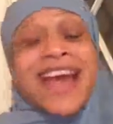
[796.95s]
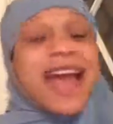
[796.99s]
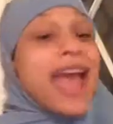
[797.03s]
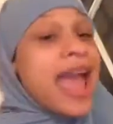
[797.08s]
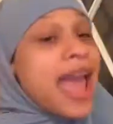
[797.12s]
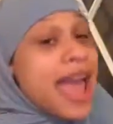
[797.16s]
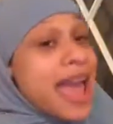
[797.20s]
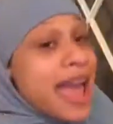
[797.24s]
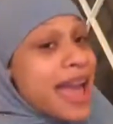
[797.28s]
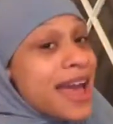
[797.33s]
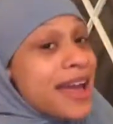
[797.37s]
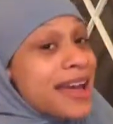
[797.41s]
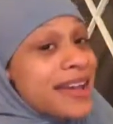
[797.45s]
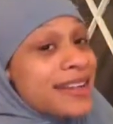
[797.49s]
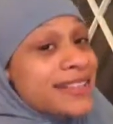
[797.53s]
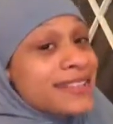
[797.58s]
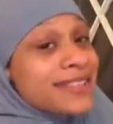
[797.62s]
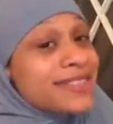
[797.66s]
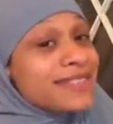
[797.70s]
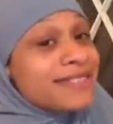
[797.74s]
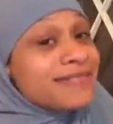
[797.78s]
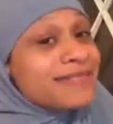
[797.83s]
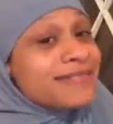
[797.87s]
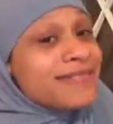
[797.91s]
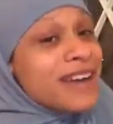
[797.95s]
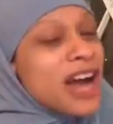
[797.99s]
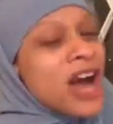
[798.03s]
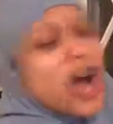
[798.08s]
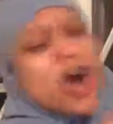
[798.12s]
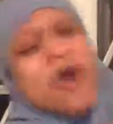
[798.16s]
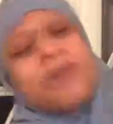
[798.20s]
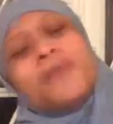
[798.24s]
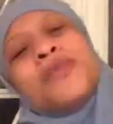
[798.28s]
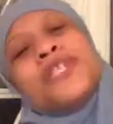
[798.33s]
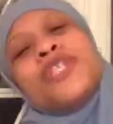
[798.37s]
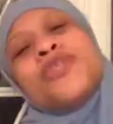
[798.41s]
And I
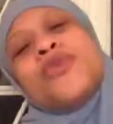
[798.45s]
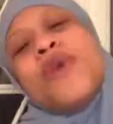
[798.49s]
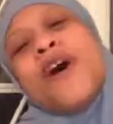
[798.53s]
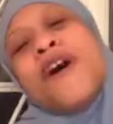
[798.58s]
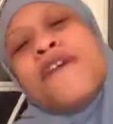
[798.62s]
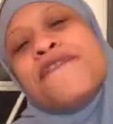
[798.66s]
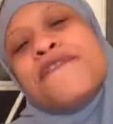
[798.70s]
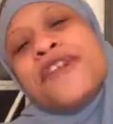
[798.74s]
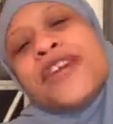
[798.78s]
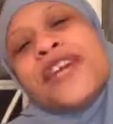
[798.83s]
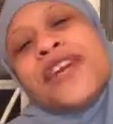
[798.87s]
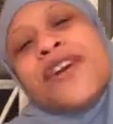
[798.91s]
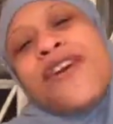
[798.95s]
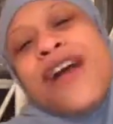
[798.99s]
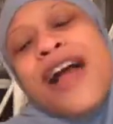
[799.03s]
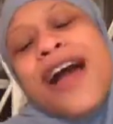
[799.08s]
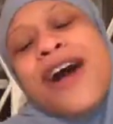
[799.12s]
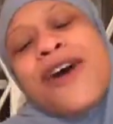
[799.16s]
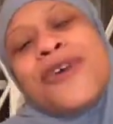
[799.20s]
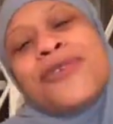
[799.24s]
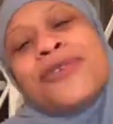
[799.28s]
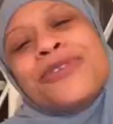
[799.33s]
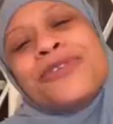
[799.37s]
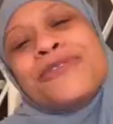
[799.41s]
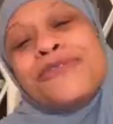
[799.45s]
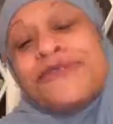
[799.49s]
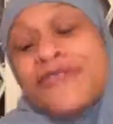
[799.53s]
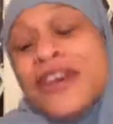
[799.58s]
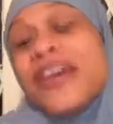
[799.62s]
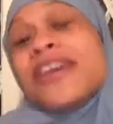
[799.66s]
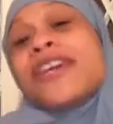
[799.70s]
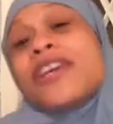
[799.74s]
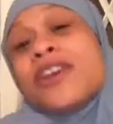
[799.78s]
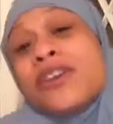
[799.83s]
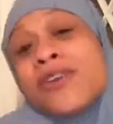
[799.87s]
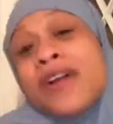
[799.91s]
hope that you all figure out,
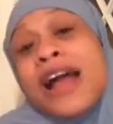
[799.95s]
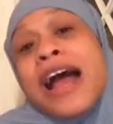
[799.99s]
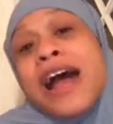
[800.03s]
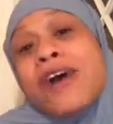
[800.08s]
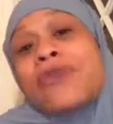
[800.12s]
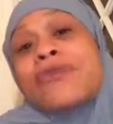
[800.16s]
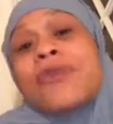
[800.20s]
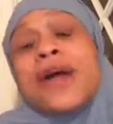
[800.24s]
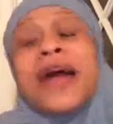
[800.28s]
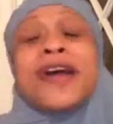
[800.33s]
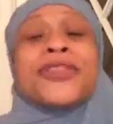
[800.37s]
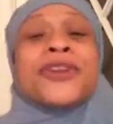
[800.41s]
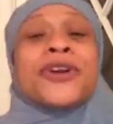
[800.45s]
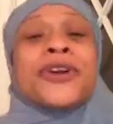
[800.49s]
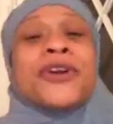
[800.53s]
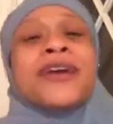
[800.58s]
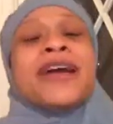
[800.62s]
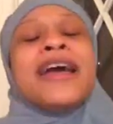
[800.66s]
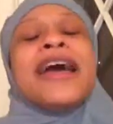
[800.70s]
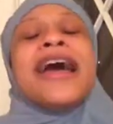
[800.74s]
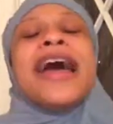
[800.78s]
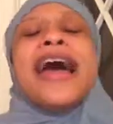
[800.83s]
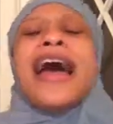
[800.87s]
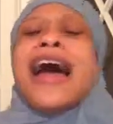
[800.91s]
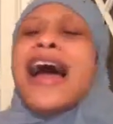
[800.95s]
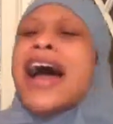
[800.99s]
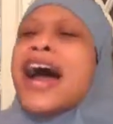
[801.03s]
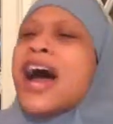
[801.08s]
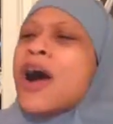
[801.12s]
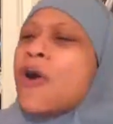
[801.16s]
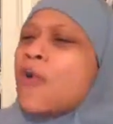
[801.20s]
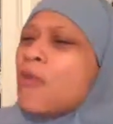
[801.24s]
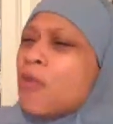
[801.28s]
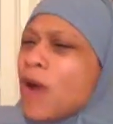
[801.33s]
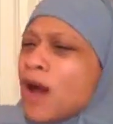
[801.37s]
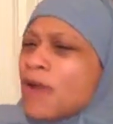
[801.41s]
figure out rather,
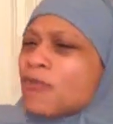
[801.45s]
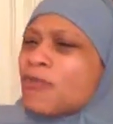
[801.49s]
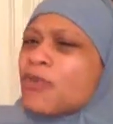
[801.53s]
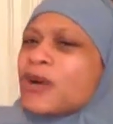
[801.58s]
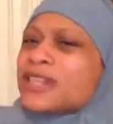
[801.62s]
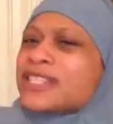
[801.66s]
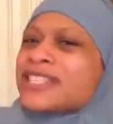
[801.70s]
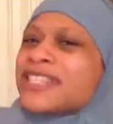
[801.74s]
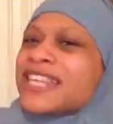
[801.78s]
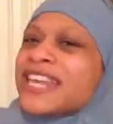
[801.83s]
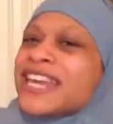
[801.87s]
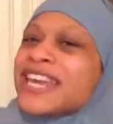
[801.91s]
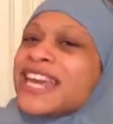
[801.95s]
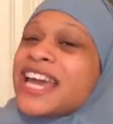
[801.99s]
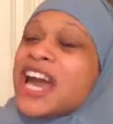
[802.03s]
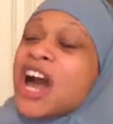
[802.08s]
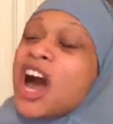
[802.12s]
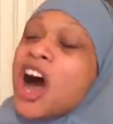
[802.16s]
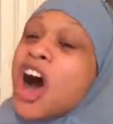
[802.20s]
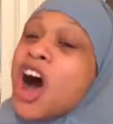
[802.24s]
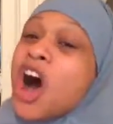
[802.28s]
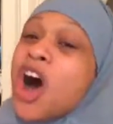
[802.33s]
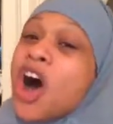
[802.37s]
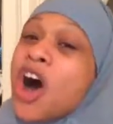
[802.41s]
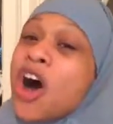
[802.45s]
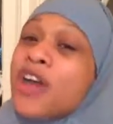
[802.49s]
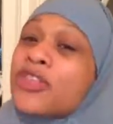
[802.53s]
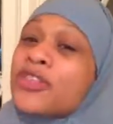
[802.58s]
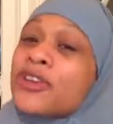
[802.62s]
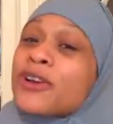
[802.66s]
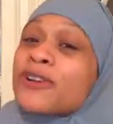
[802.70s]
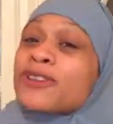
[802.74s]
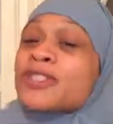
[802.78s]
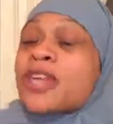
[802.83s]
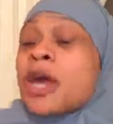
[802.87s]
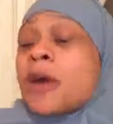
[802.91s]
what was the
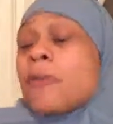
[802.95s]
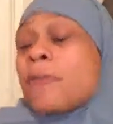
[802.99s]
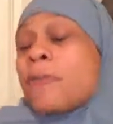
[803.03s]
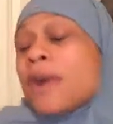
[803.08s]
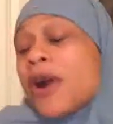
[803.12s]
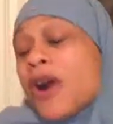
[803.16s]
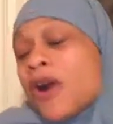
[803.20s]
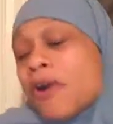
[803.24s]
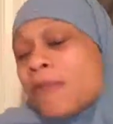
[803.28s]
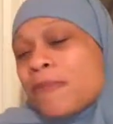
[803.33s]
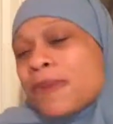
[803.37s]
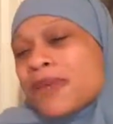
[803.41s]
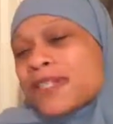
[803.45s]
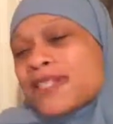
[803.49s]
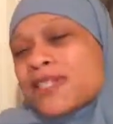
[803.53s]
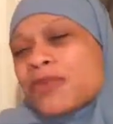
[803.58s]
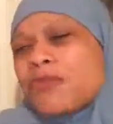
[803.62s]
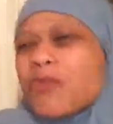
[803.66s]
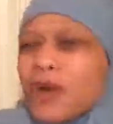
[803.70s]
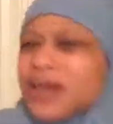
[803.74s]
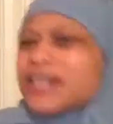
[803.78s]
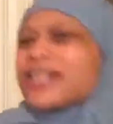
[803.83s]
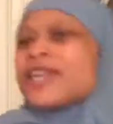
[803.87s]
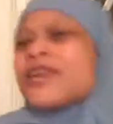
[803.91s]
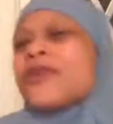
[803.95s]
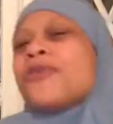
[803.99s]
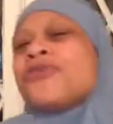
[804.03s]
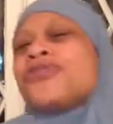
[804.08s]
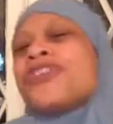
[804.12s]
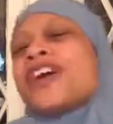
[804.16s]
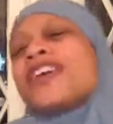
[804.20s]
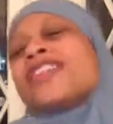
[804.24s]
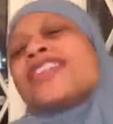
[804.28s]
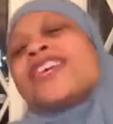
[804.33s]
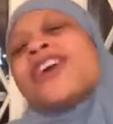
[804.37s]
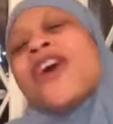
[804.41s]
author's purpose? What do you
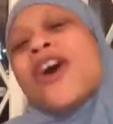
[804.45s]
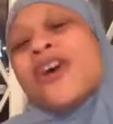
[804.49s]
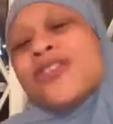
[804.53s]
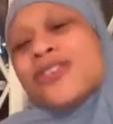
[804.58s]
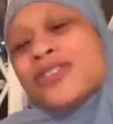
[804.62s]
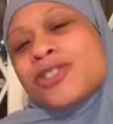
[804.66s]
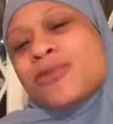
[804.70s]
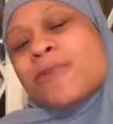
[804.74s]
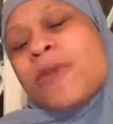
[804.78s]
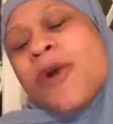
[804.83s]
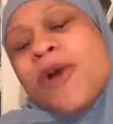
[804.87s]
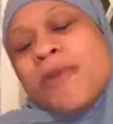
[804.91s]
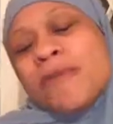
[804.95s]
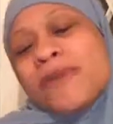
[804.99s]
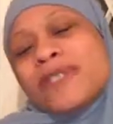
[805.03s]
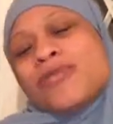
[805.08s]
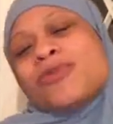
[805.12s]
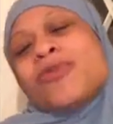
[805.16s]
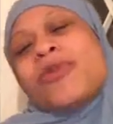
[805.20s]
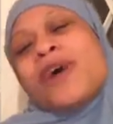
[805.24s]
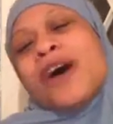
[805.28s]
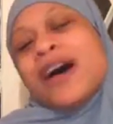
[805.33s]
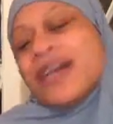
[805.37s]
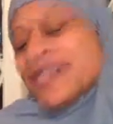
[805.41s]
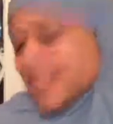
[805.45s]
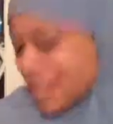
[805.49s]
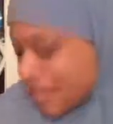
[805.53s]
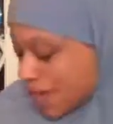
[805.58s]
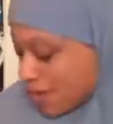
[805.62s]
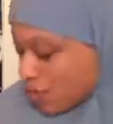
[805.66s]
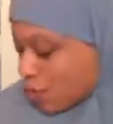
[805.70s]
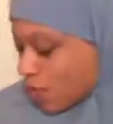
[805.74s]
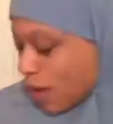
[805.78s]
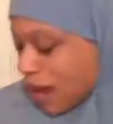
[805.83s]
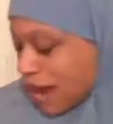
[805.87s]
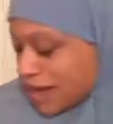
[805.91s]
think the author's purpose was
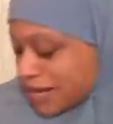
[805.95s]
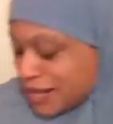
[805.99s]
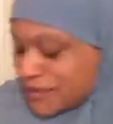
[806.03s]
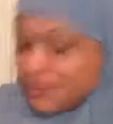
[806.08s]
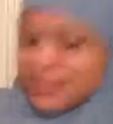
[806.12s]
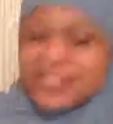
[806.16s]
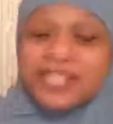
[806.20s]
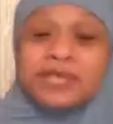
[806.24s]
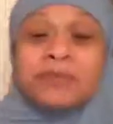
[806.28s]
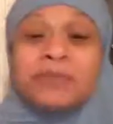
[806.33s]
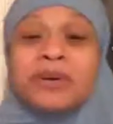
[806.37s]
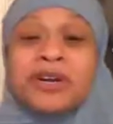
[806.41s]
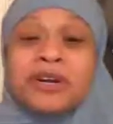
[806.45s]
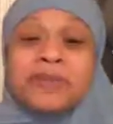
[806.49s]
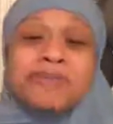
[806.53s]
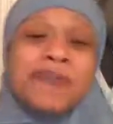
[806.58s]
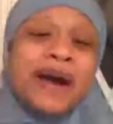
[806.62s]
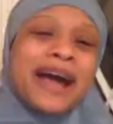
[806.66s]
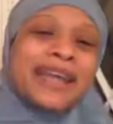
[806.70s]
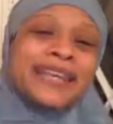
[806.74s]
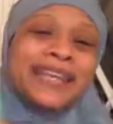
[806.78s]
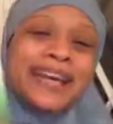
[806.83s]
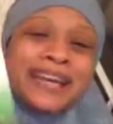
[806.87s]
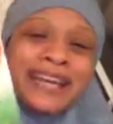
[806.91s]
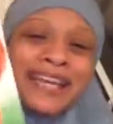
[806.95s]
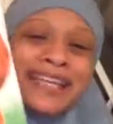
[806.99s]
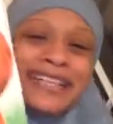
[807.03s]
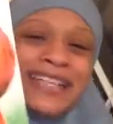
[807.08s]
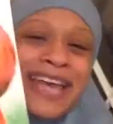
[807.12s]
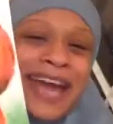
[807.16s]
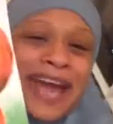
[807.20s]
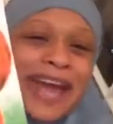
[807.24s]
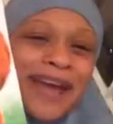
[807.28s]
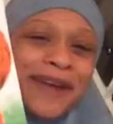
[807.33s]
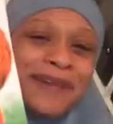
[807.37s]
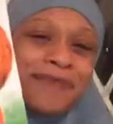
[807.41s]
in writing this book, My Lucky
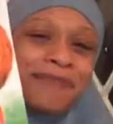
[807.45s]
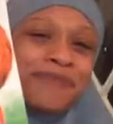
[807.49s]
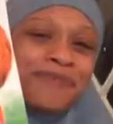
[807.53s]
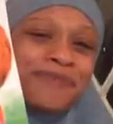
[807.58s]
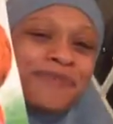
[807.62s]
Day?